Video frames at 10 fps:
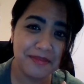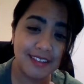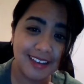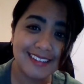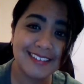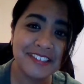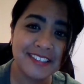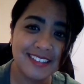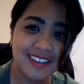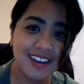
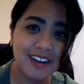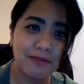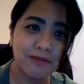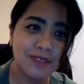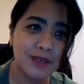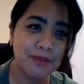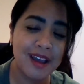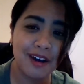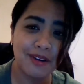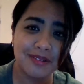Yes, I
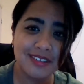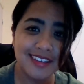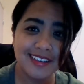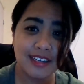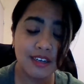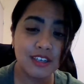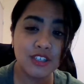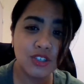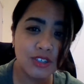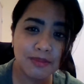somehow
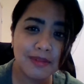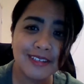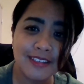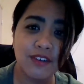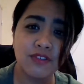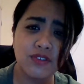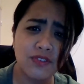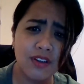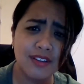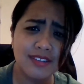conditioned myself to
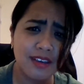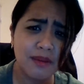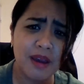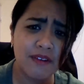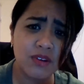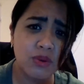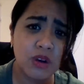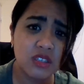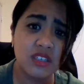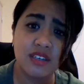fall asleep after
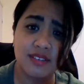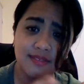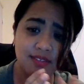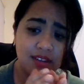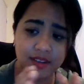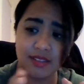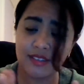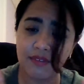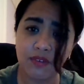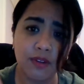watching a
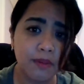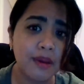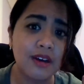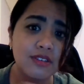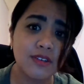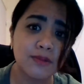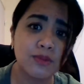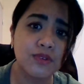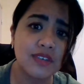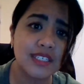several amount of
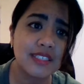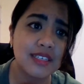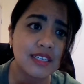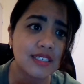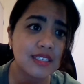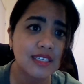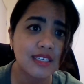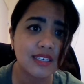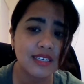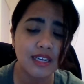movies, and
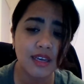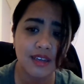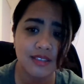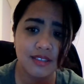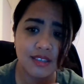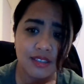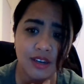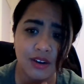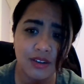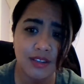it's
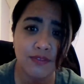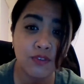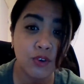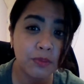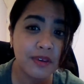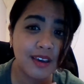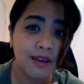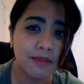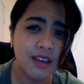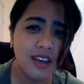currently 4
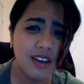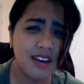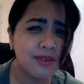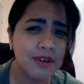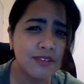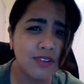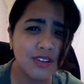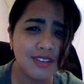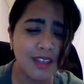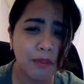p.m. I don't want to
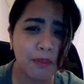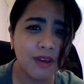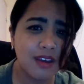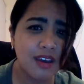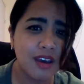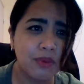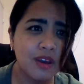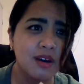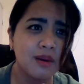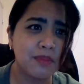fall asleep and
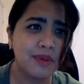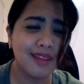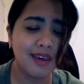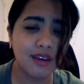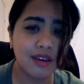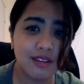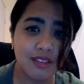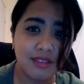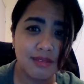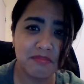wake up at
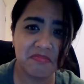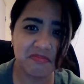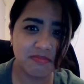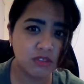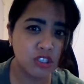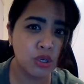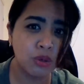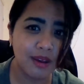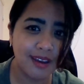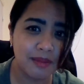like
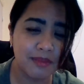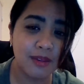2 a.m.